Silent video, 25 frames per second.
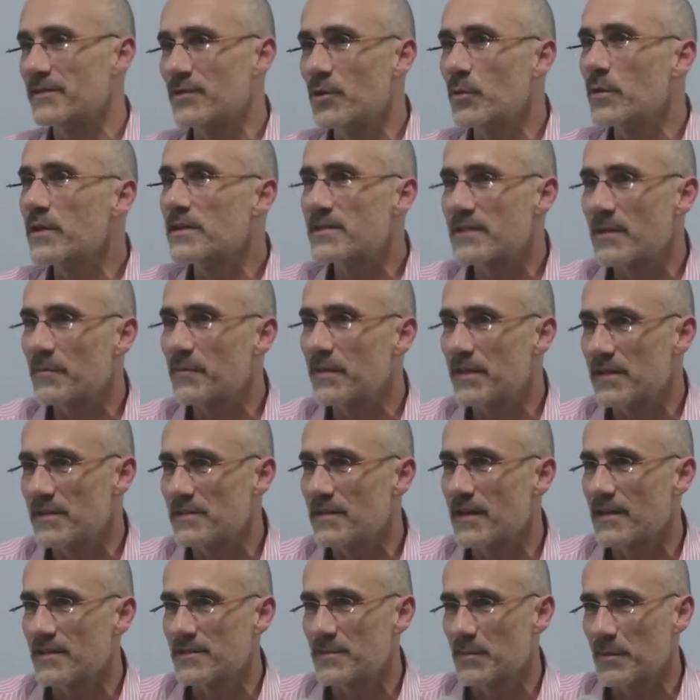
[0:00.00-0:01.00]
doing something he's
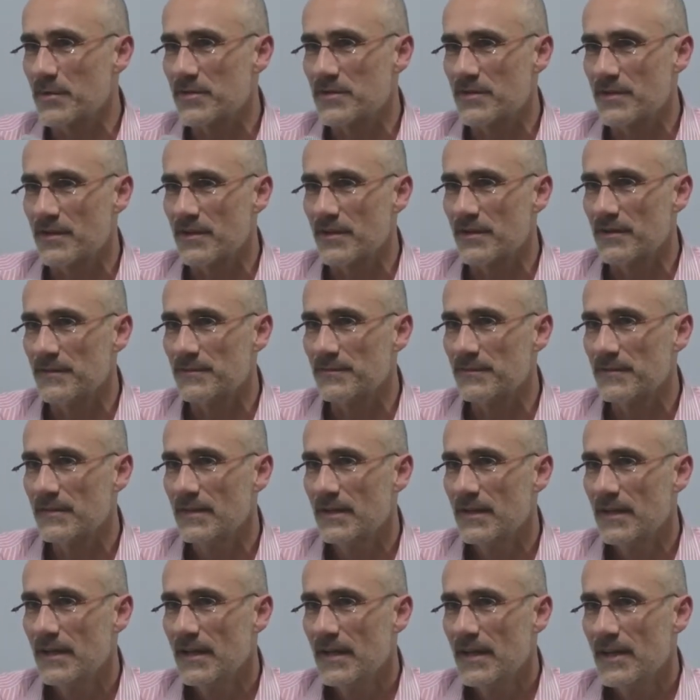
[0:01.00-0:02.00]
not supposed to do.
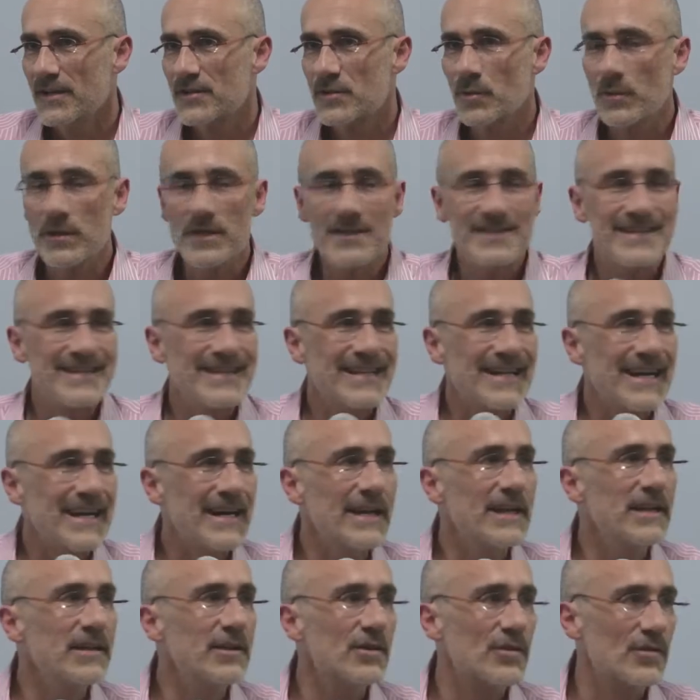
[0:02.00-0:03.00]
So when he's
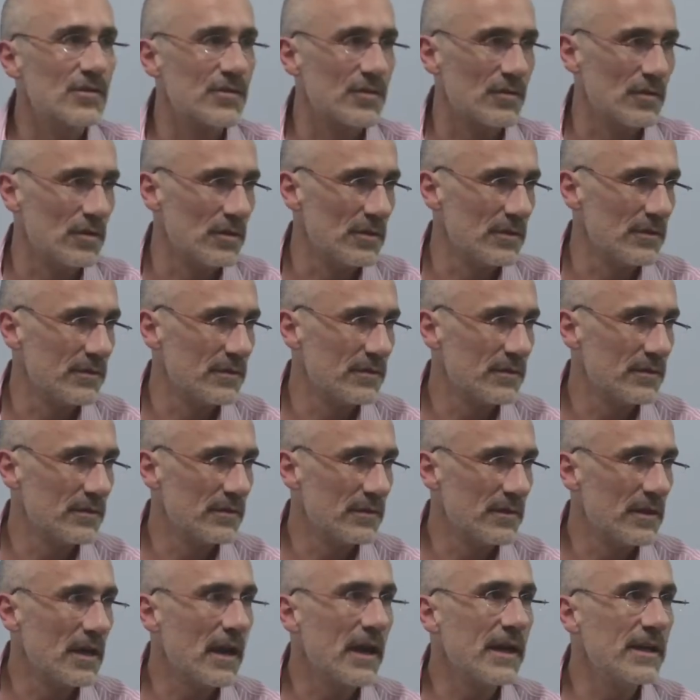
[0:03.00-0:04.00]
9 years old,
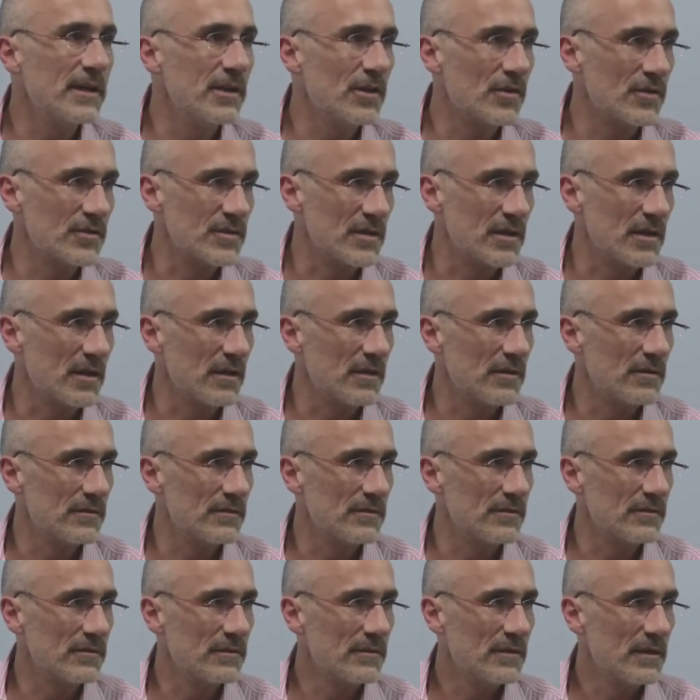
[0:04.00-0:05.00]
9 years ago,
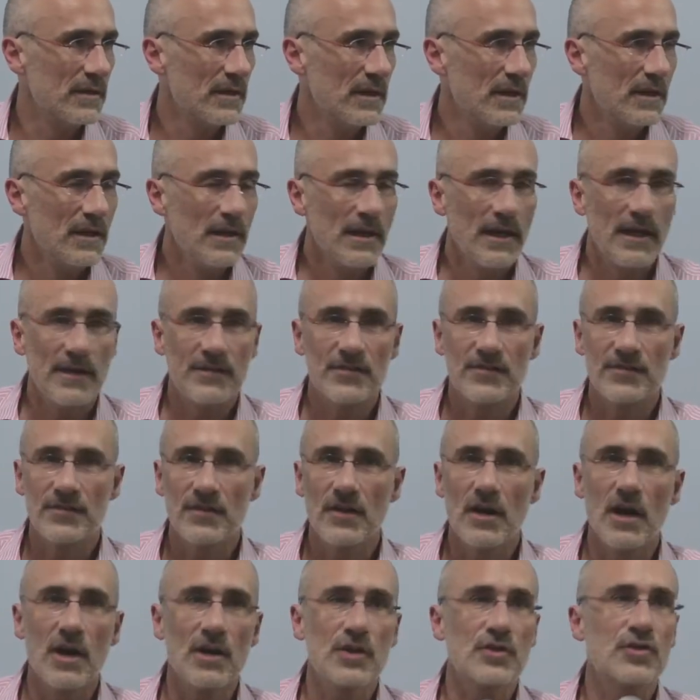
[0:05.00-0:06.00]
it's
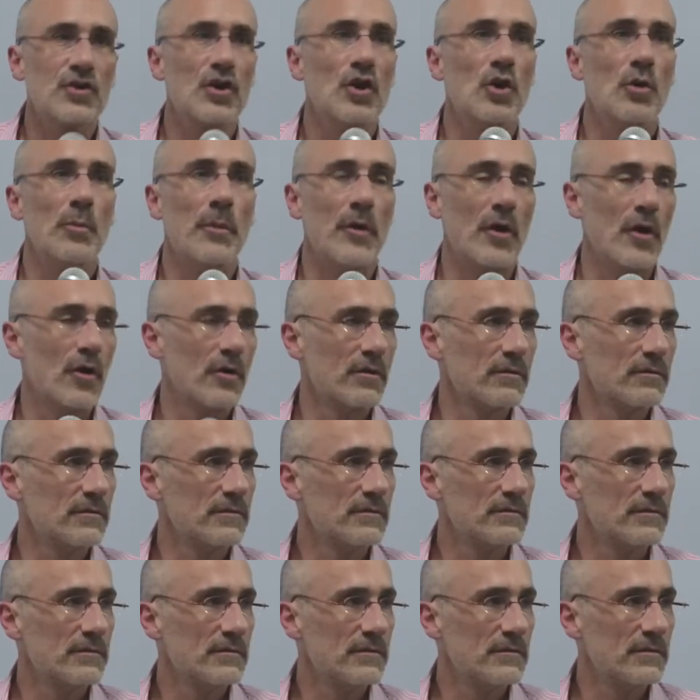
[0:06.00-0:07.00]
October,
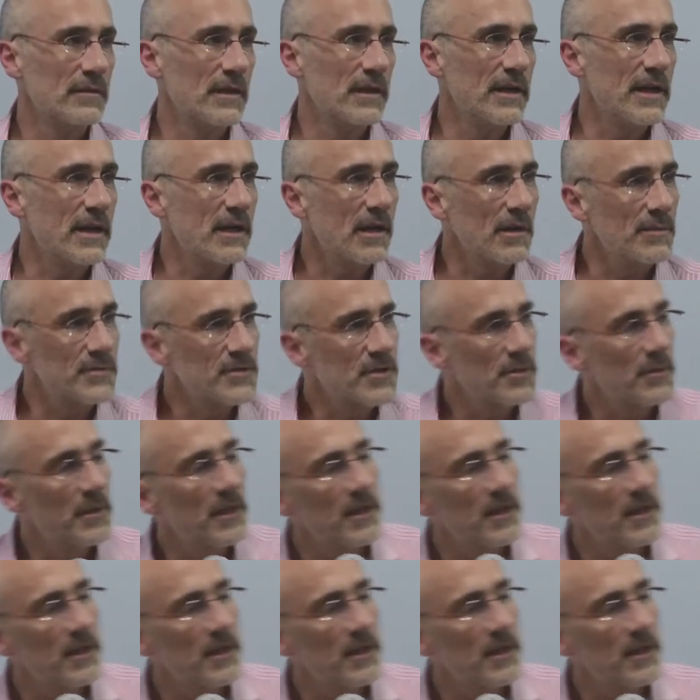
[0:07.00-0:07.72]
and he comes to me